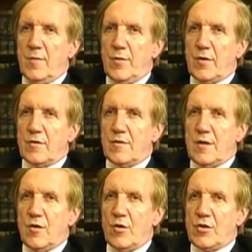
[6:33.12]
because
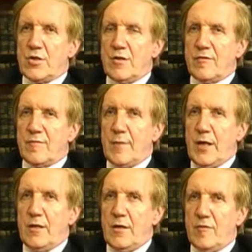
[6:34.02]
the origin of
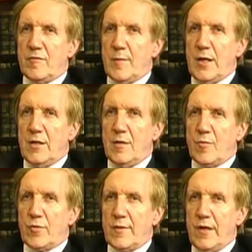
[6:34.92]
man, if man
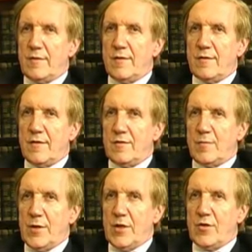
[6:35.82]
possesses a
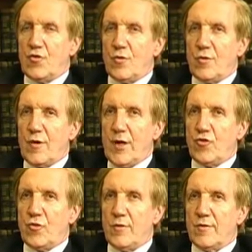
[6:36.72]
spiritual,
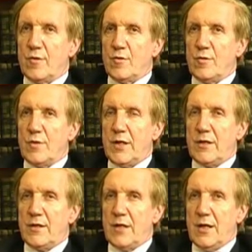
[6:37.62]
rational soul
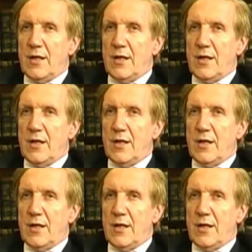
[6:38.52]
and